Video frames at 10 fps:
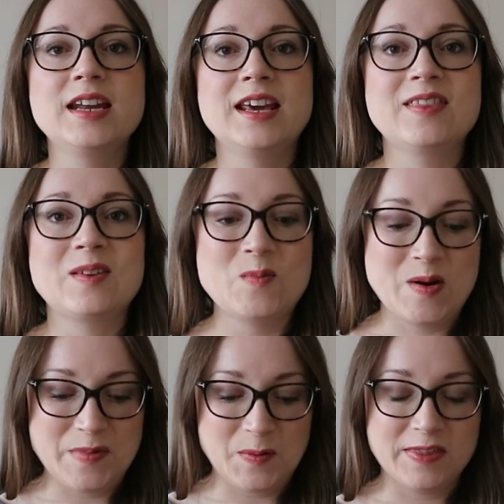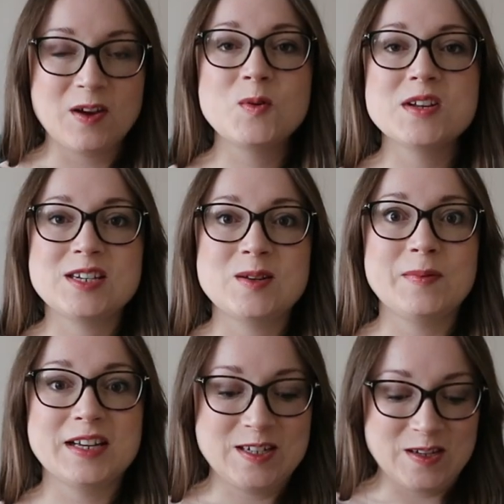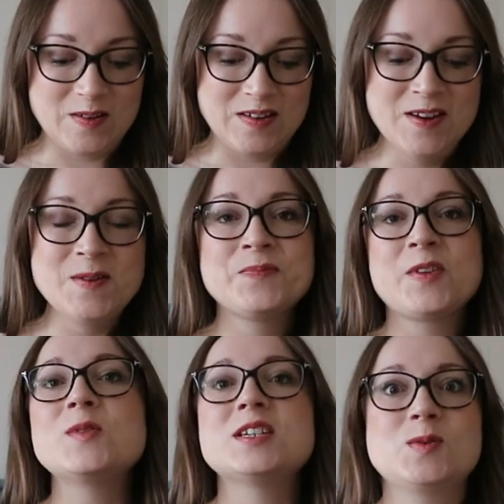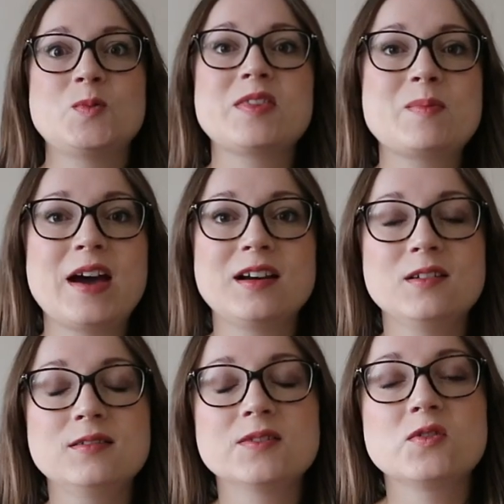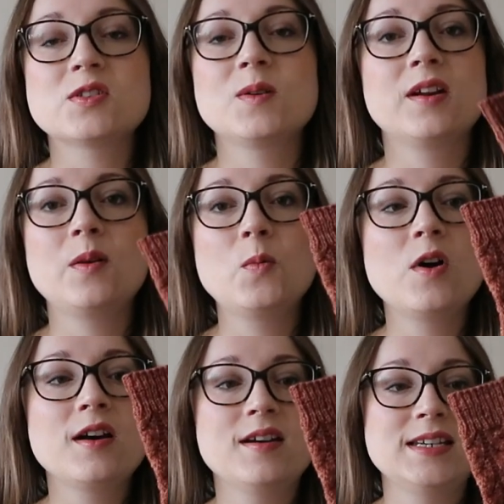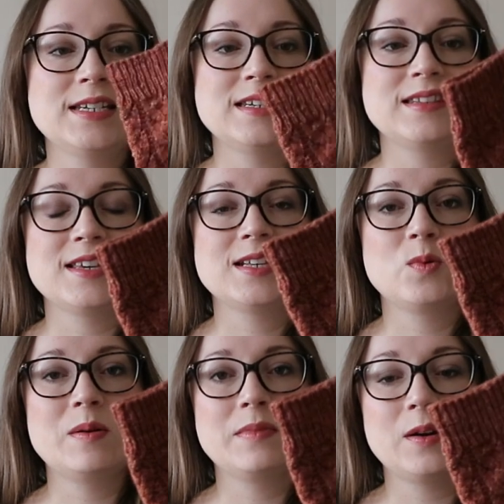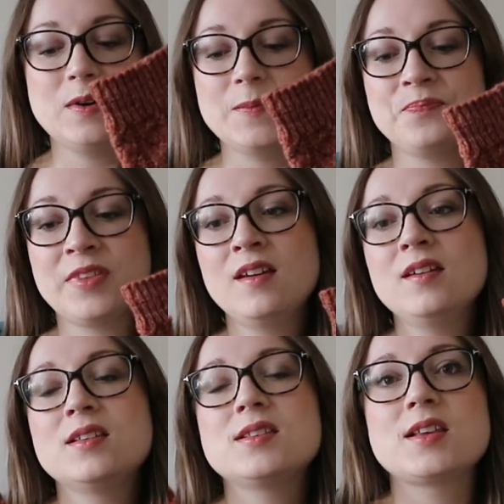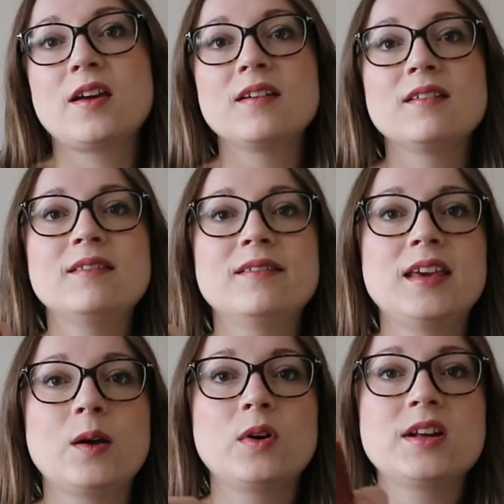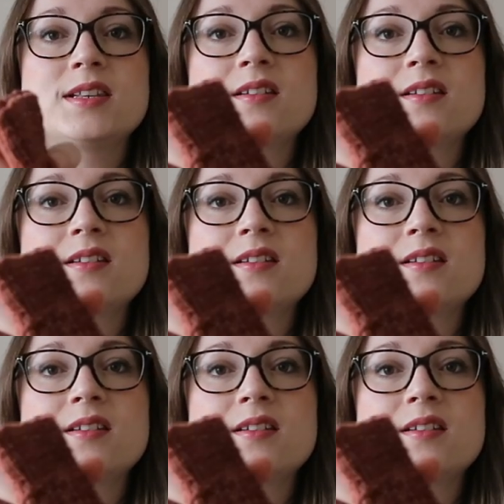knit them one by one. They're always two by two, which is what the pattern calls for. So I don't know why I did this one by one. So yeah, when I